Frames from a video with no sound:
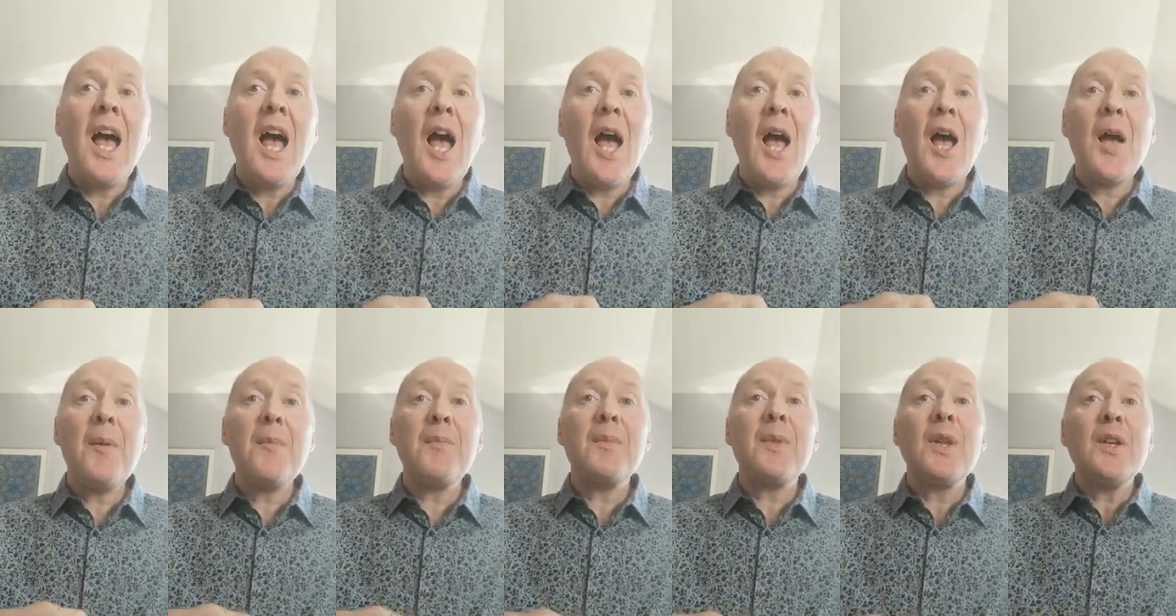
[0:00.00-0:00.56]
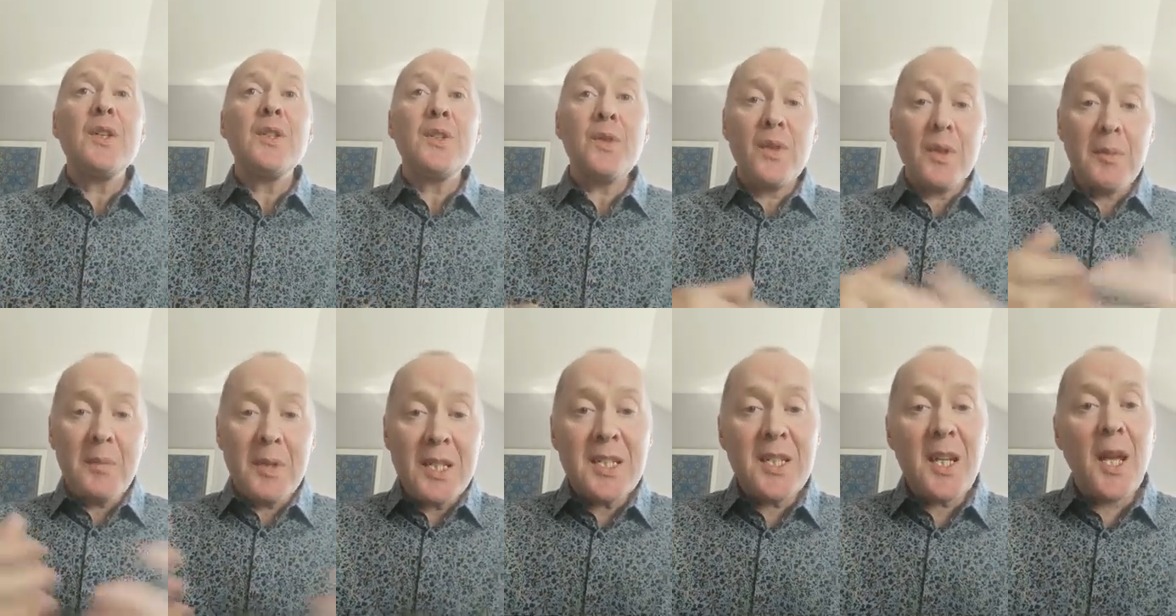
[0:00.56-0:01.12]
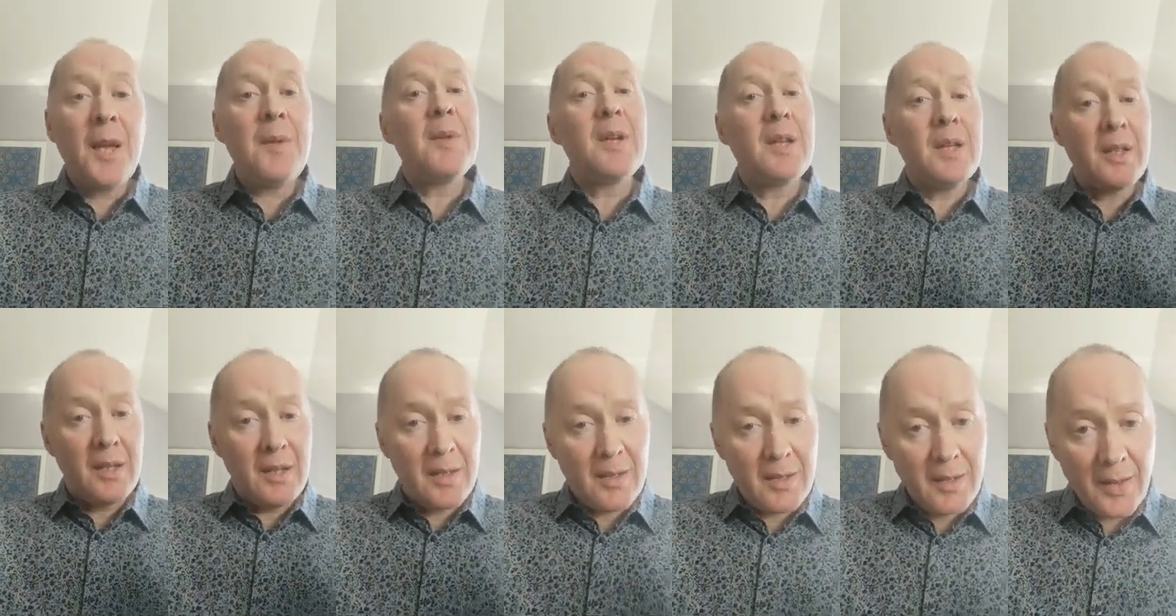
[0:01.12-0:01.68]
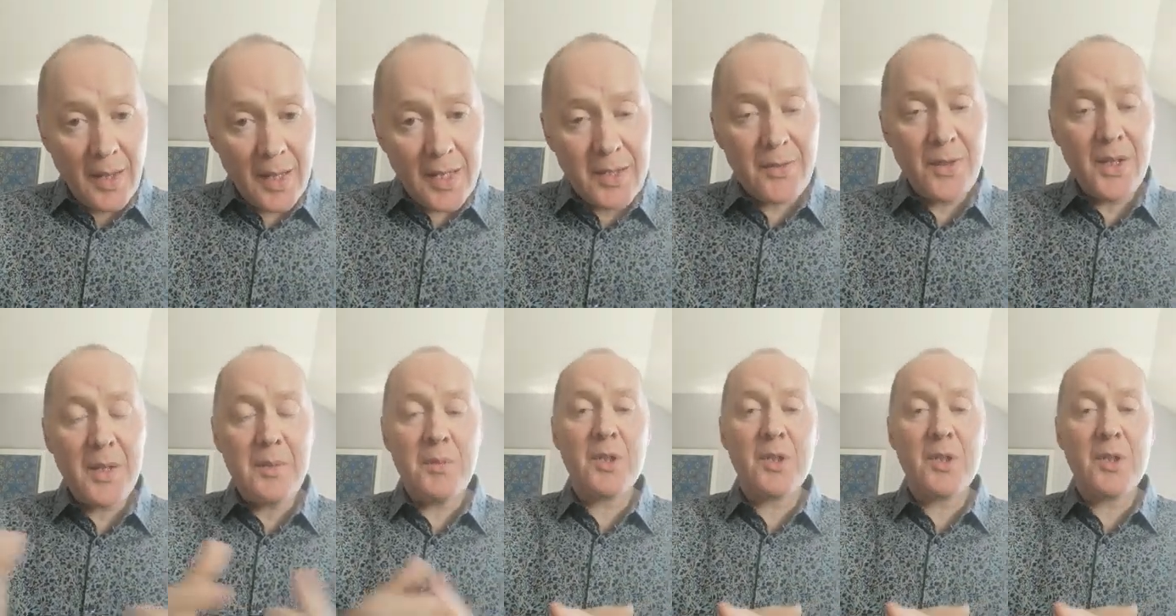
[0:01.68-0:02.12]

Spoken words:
So in the meantime, thanks very